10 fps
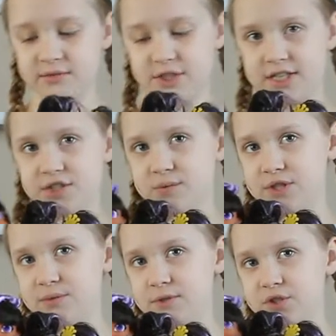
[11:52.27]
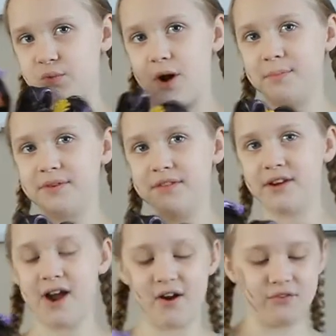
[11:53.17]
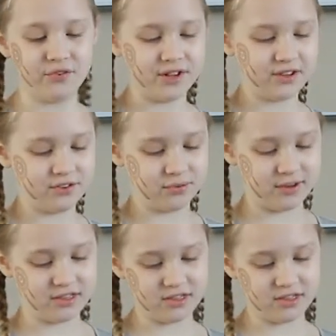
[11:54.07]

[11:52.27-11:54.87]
which I sw swapped their outfits with